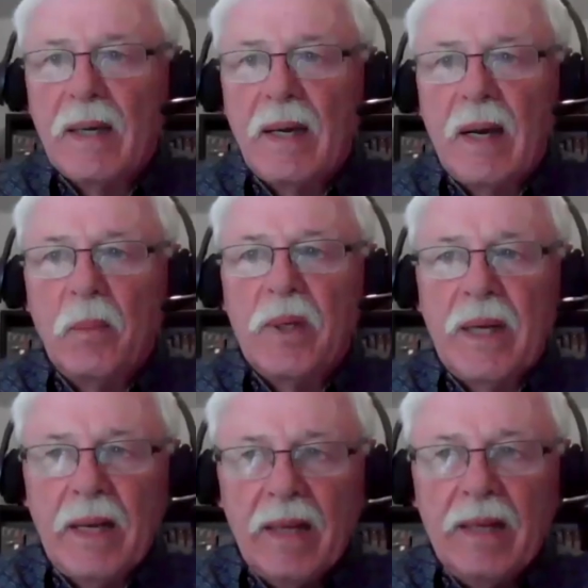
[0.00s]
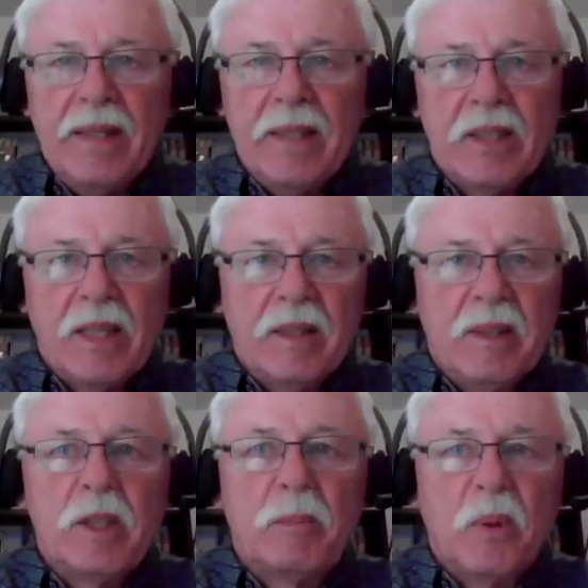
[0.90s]
I want to end this at
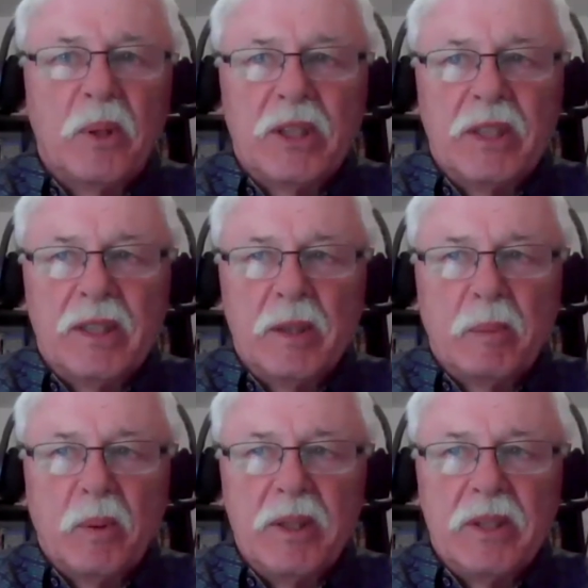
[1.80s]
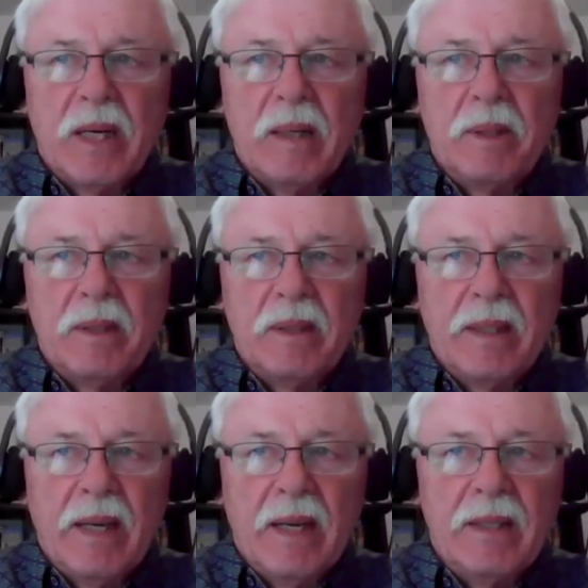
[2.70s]
this portion at this point in time,
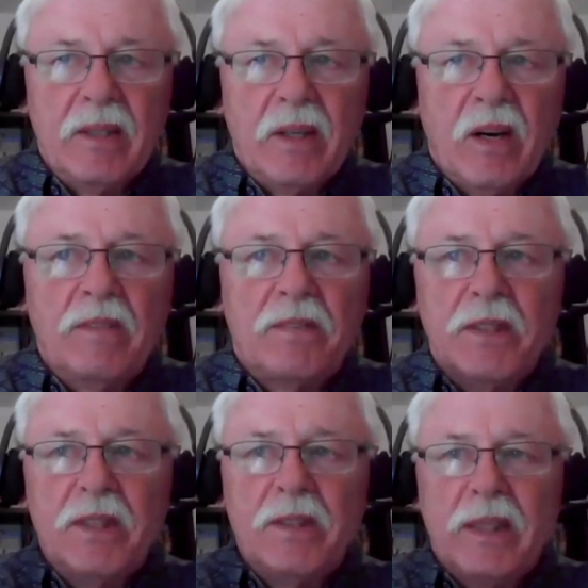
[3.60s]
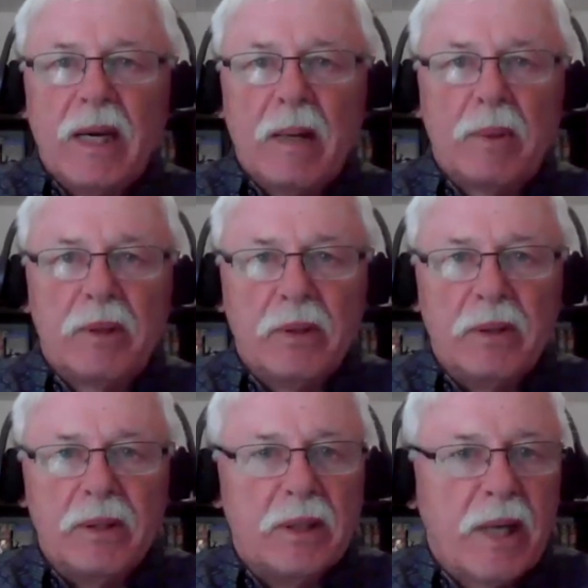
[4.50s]
and offer you the
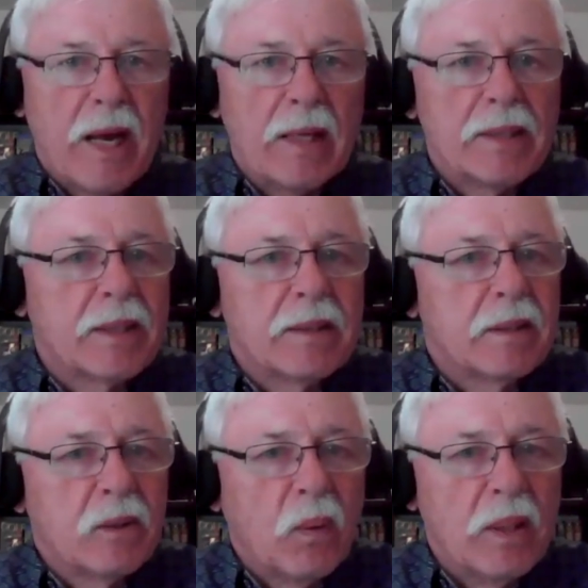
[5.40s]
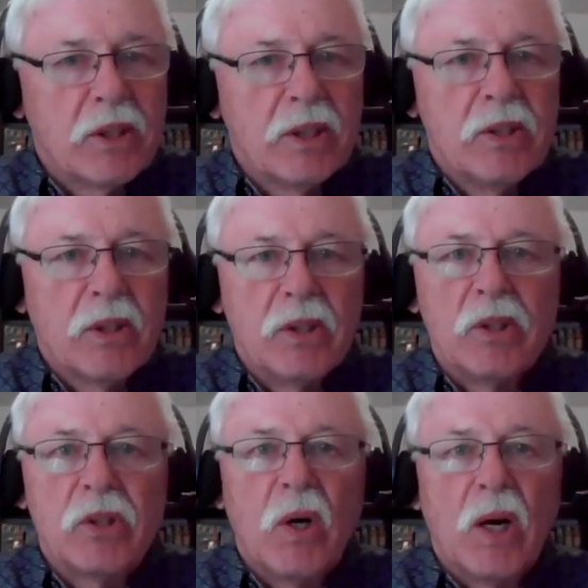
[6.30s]
opportunity to ask questions or to
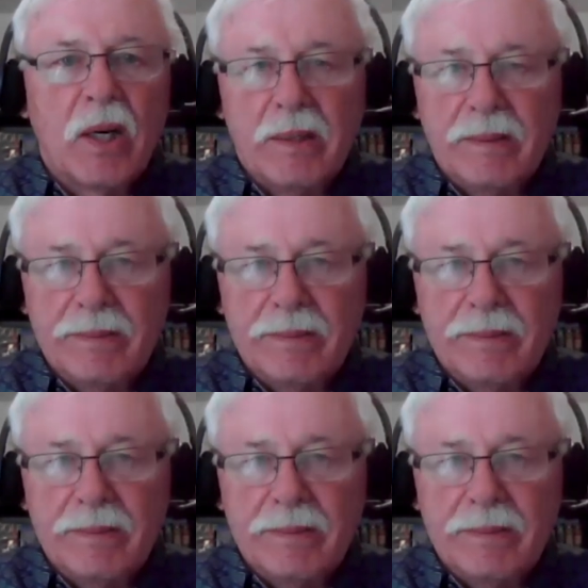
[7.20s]
talk.